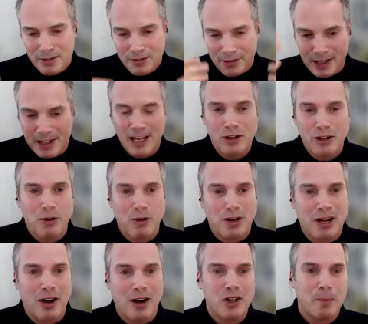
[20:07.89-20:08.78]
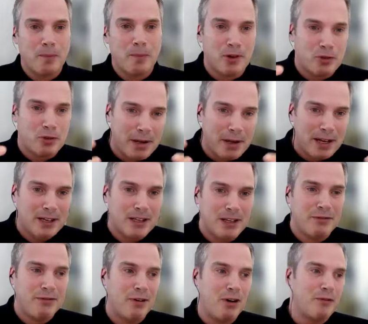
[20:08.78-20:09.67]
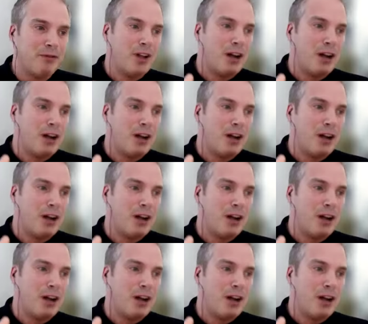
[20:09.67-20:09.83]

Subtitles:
taking into account the perspective of